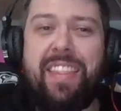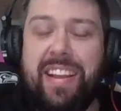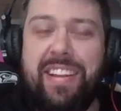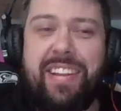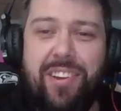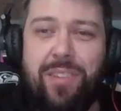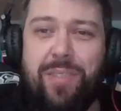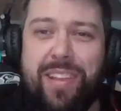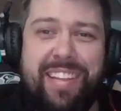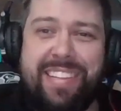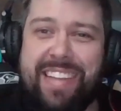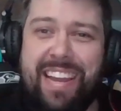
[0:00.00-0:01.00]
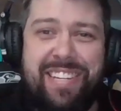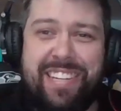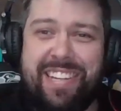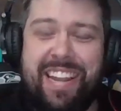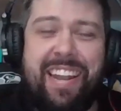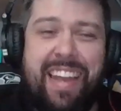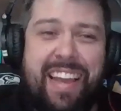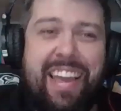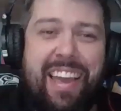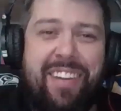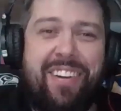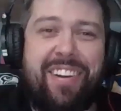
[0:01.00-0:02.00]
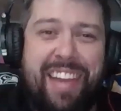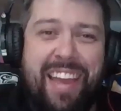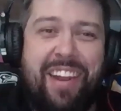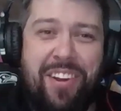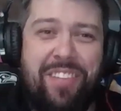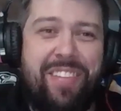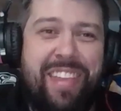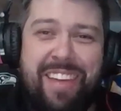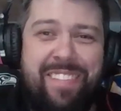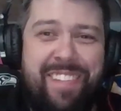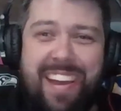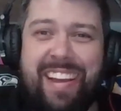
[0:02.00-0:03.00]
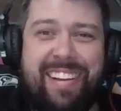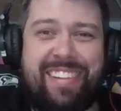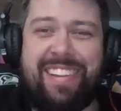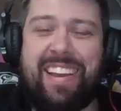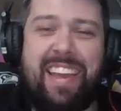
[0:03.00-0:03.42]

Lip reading: they did not win this Ashes, and they cannot get over that fact.